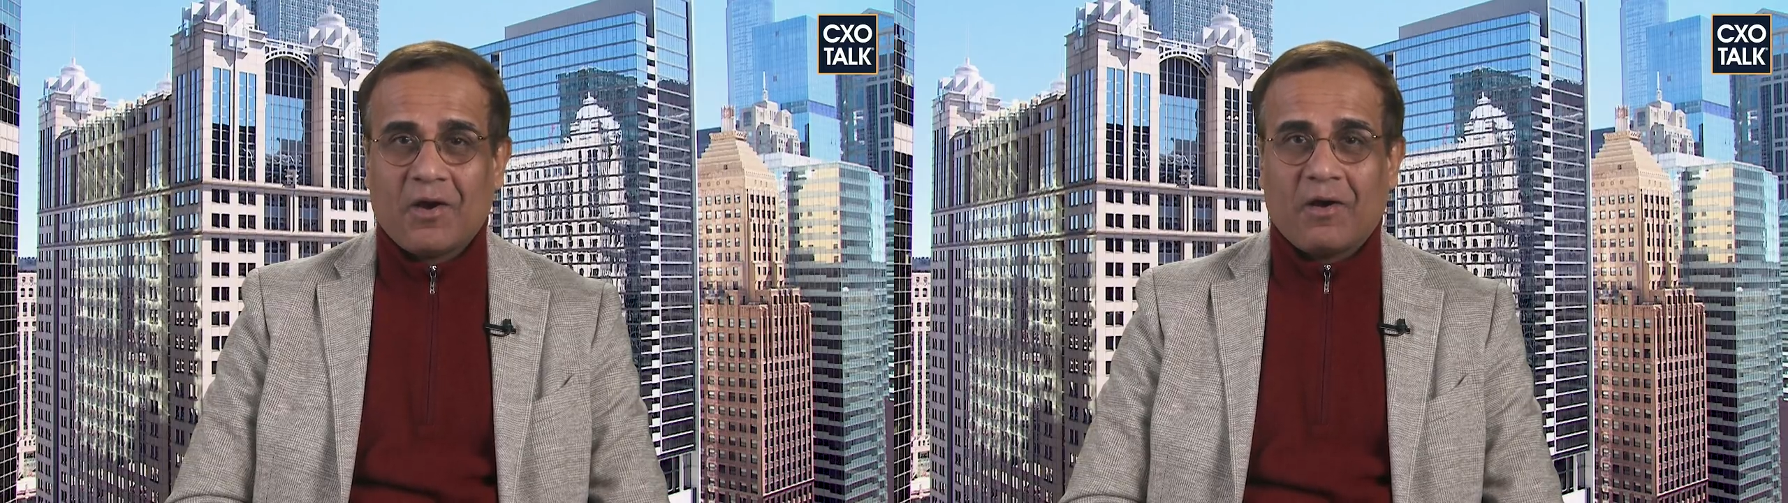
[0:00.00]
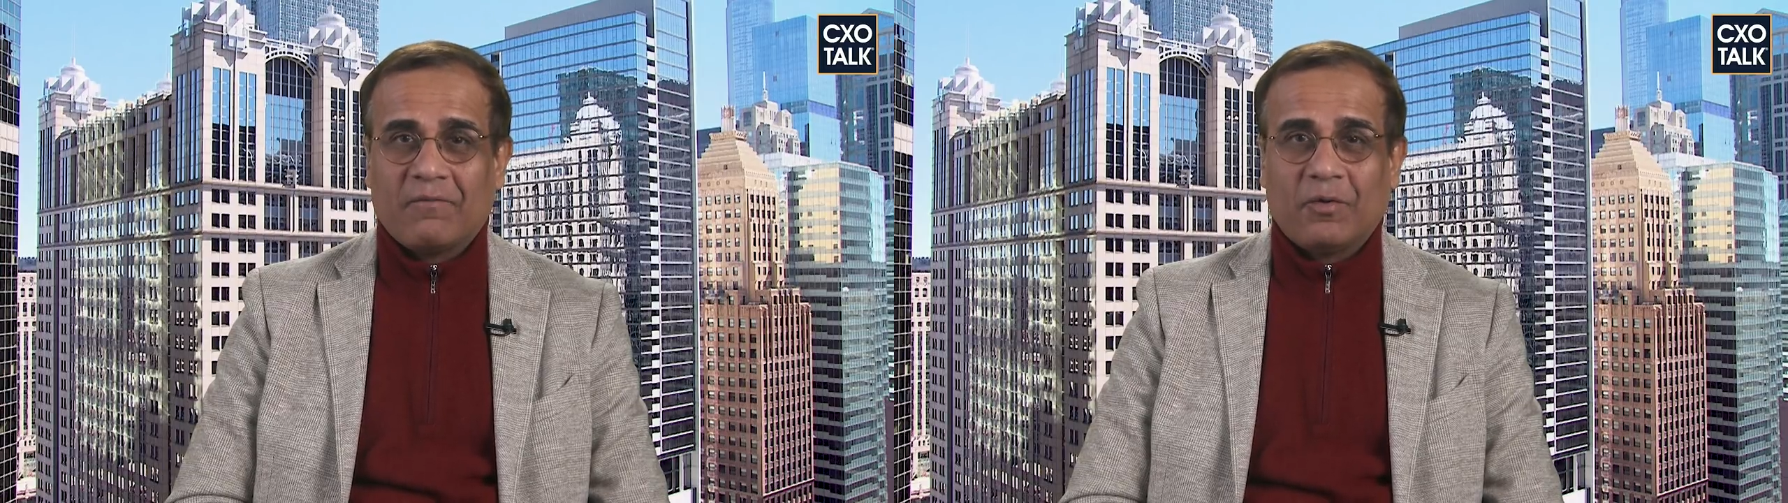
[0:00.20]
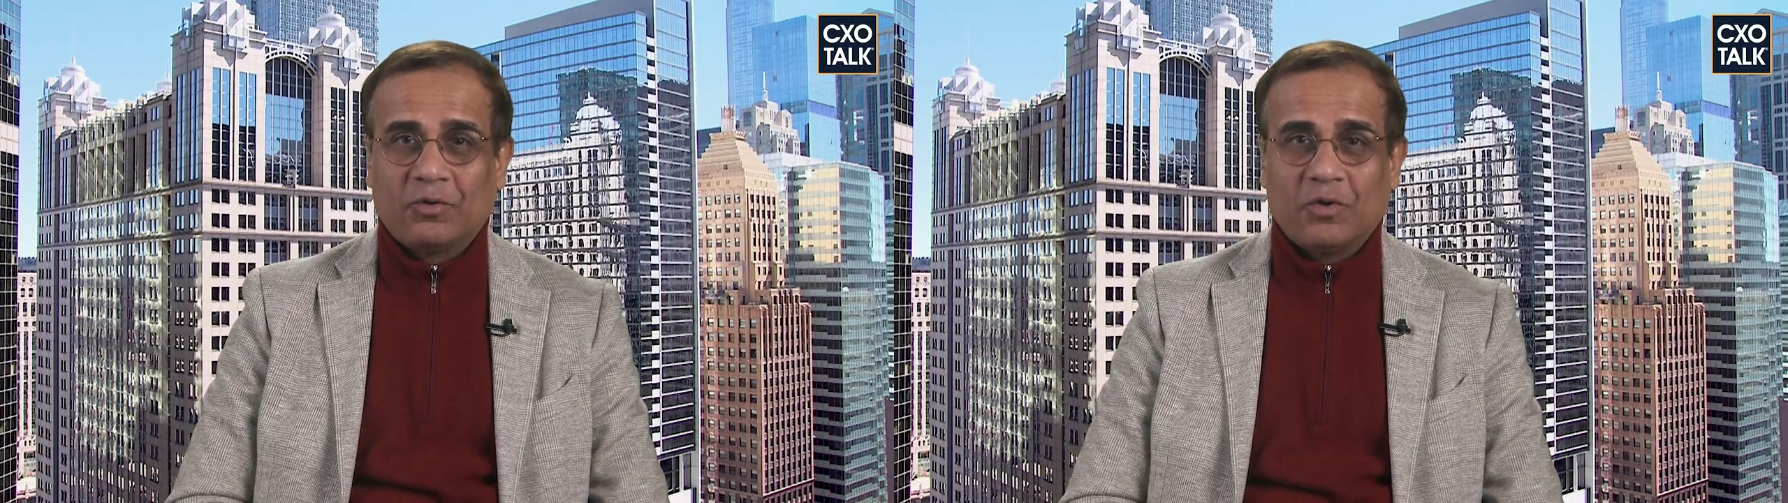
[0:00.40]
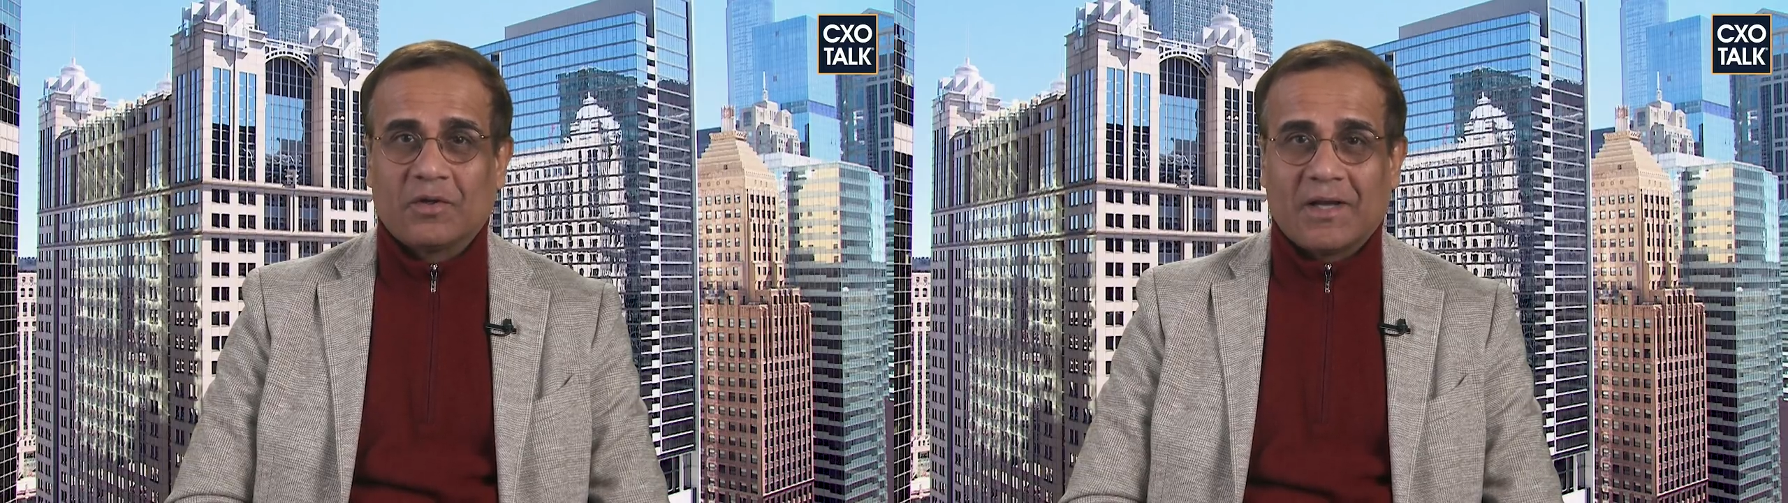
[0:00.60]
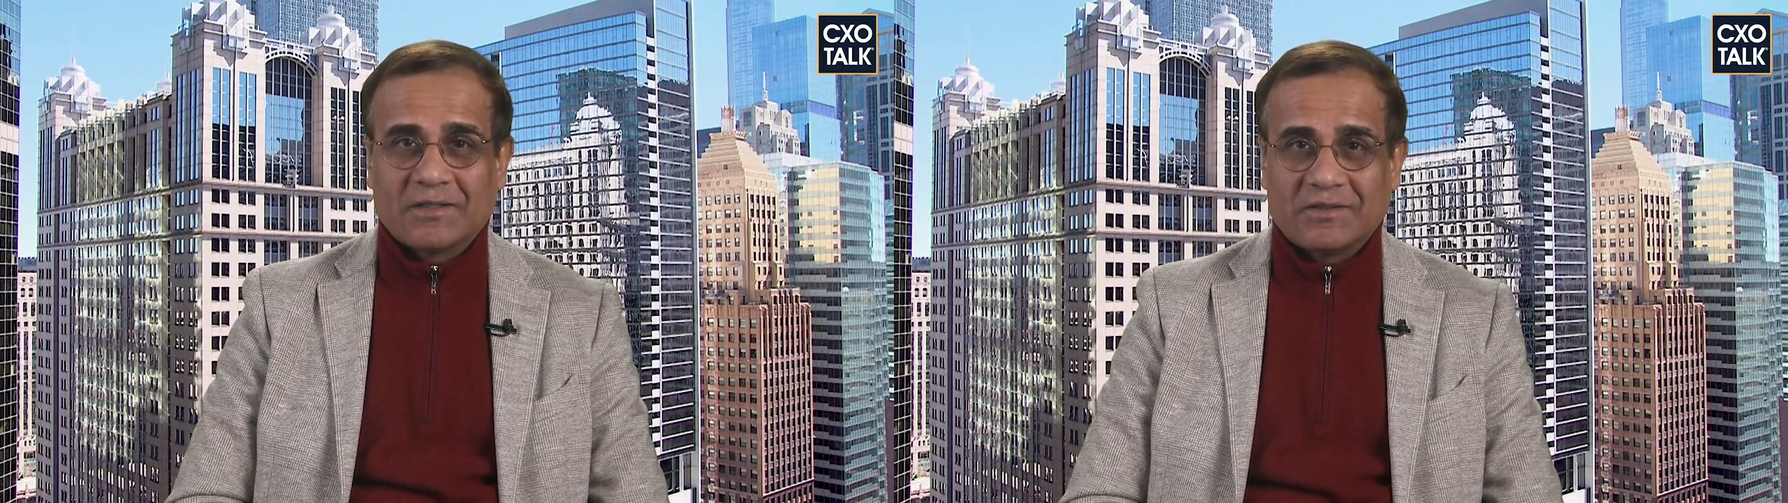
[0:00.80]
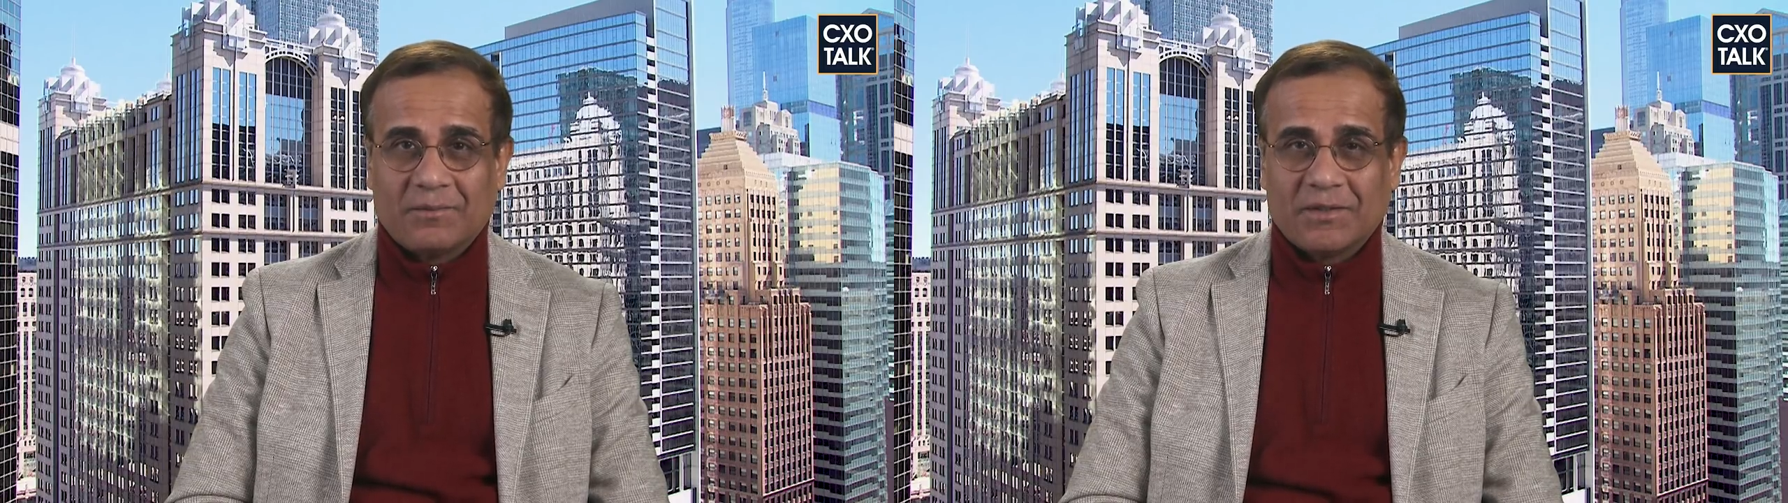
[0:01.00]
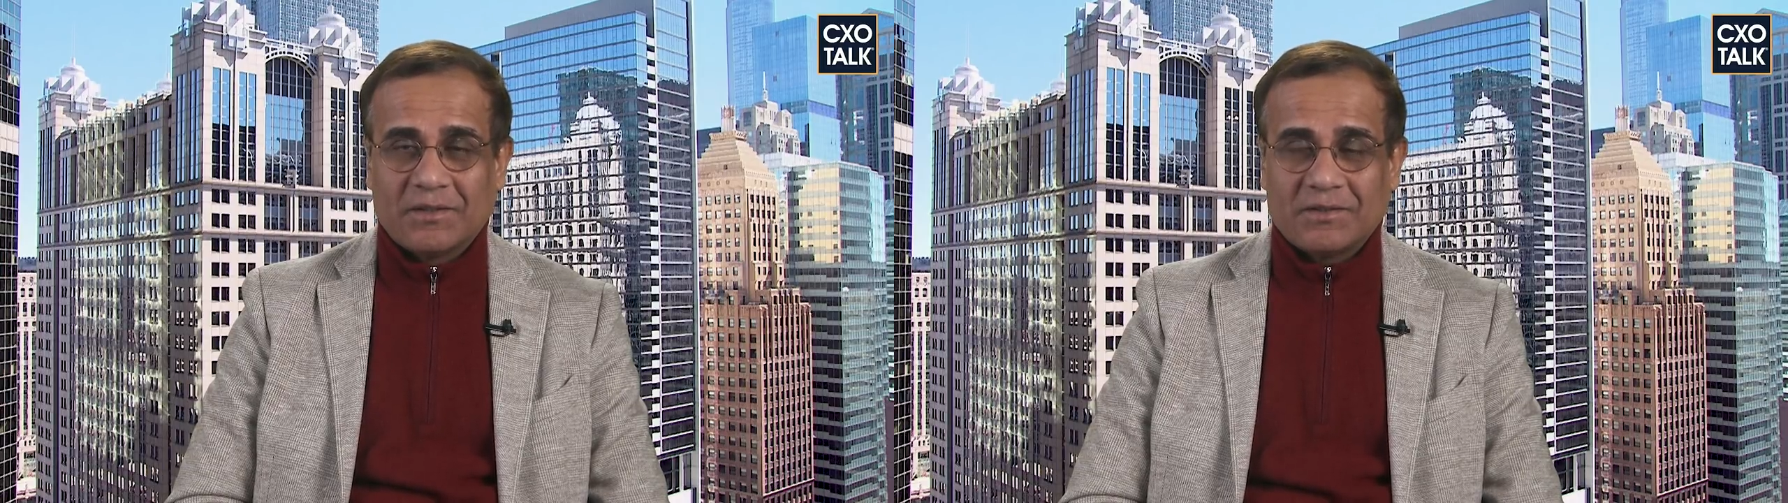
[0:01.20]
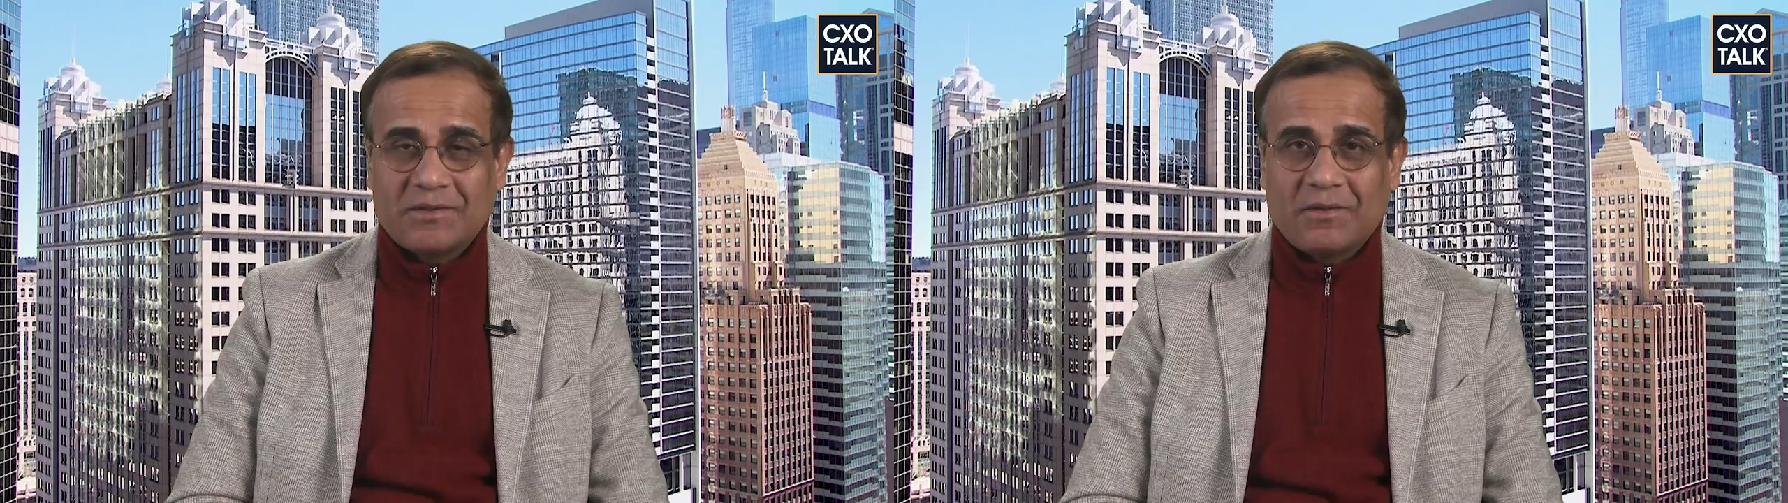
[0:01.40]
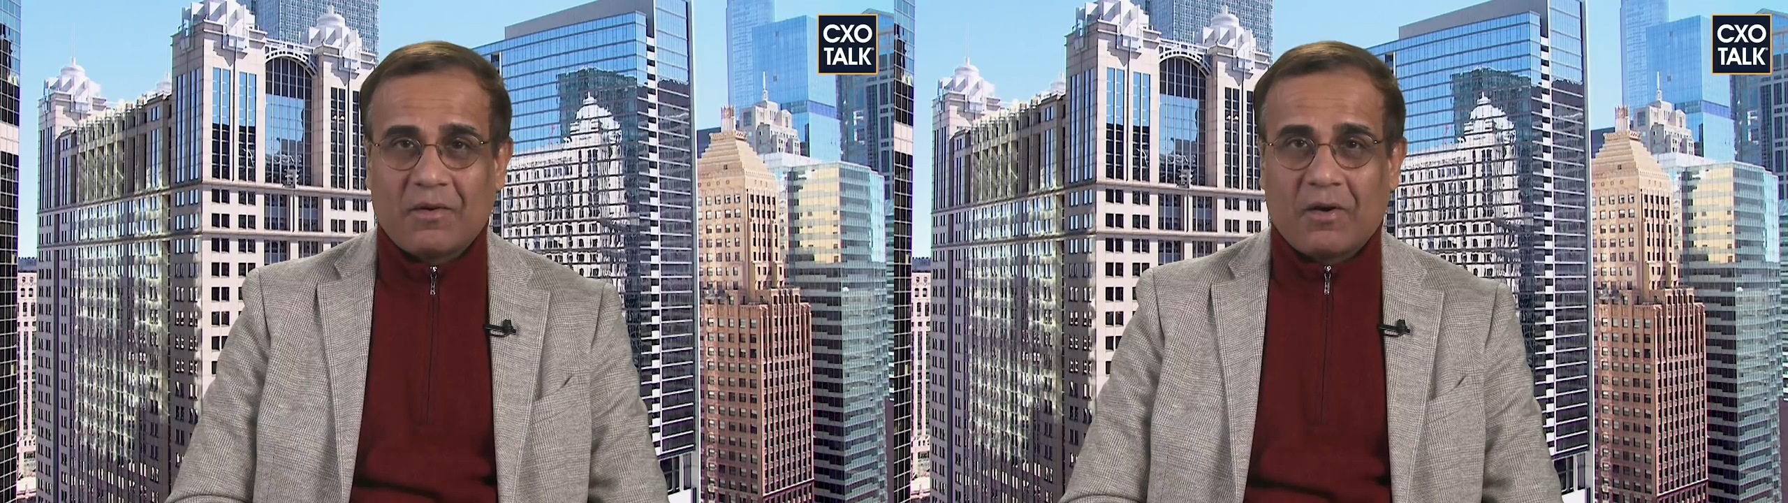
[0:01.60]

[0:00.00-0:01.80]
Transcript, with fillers: of both your customers,